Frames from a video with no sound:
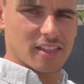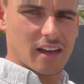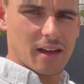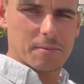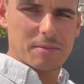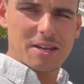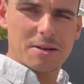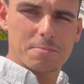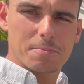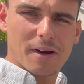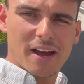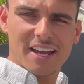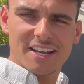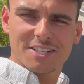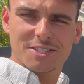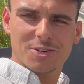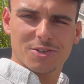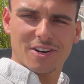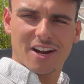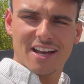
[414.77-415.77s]
I mean,
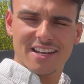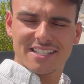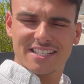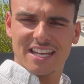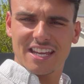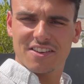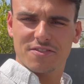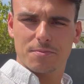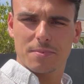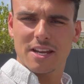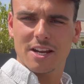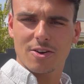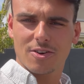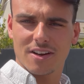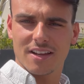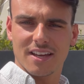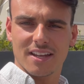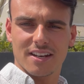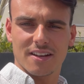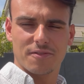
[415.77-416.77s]
bikes are not safe,
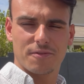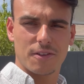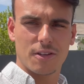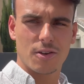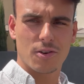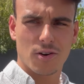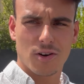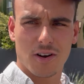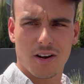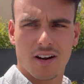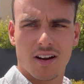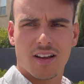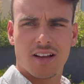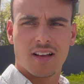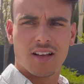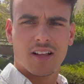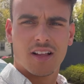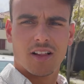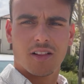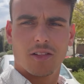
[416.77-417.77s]
period. If you're
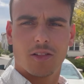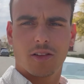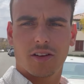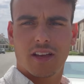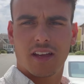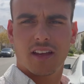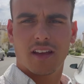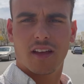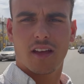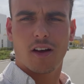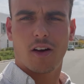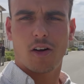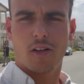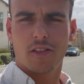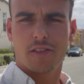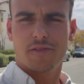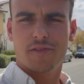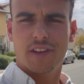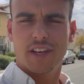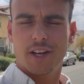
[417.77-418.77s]
looking at all
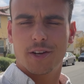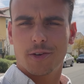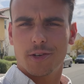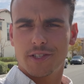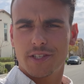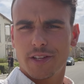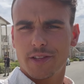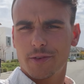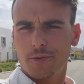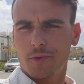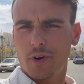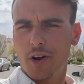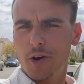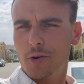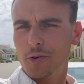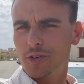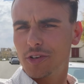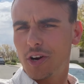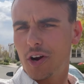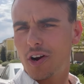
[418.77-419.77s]
the vehicles on the
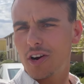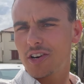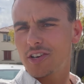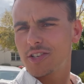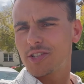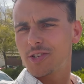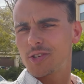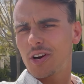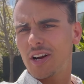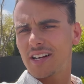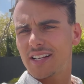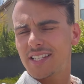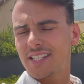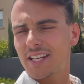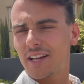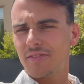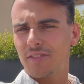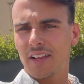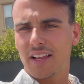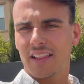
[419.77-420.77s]
road, cars, trucks,
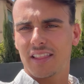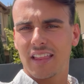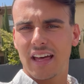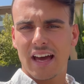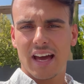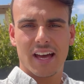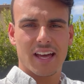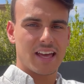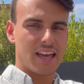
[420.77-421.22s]
stuff like that,